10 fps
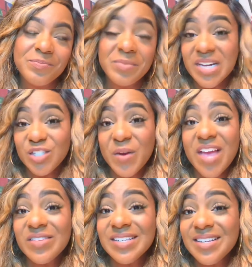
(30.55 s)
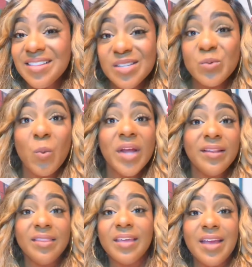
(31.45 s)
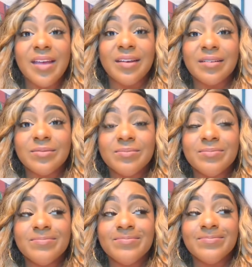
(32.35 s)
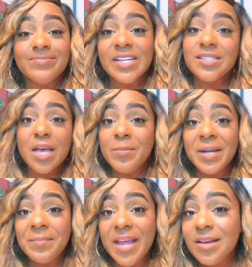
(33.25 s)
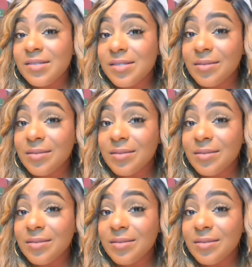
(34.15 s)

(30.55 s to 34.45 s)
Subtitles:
Because you haven't done this one thing. That's coming up next.